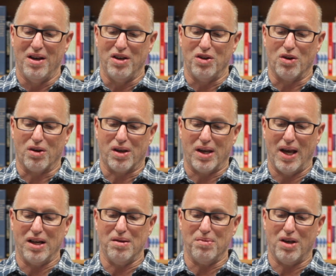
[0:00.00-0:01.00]
Your
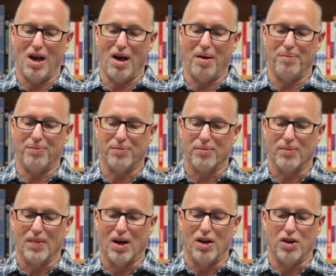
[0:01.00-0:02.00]
kingdom come,
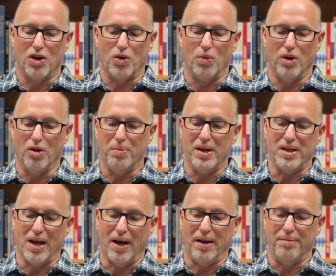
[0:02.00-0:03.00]
your will be
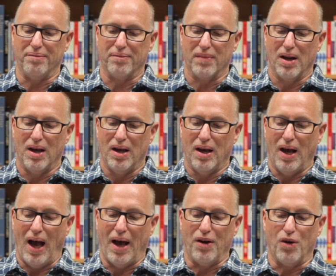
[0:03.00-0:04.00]
done
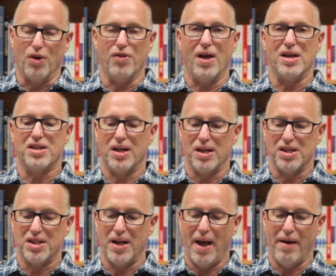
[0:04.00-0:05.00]
on earth as it
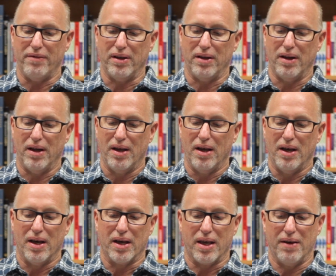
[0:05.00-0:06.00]
is in heaven.
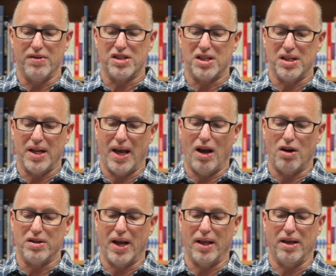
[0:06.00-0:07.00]
Give us today our
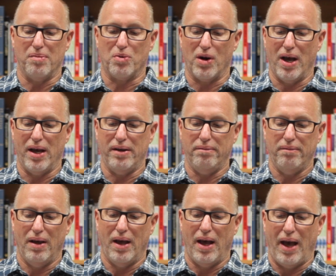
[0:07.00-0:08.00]
daily bread
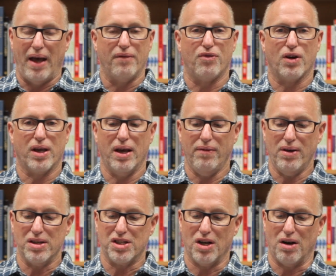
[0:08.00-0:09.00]
and forgive
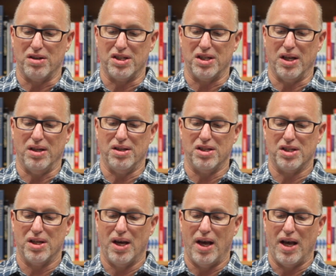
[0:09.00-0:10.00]
us our
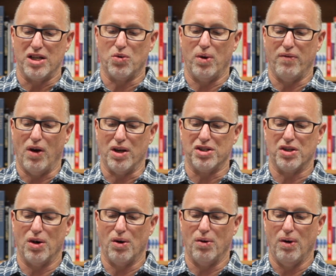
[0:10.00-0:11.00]
sins as we've
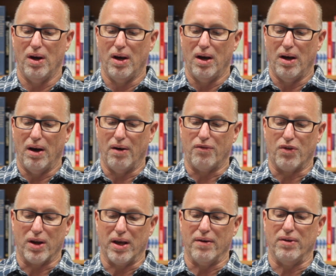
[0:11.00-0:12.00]
also
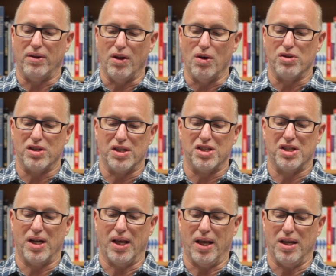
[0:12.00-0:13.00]
forgiven those that
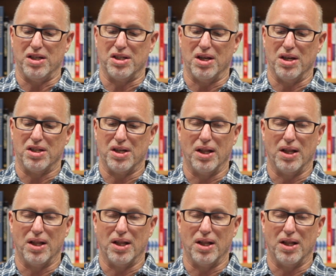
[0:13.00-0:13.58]
sin against us.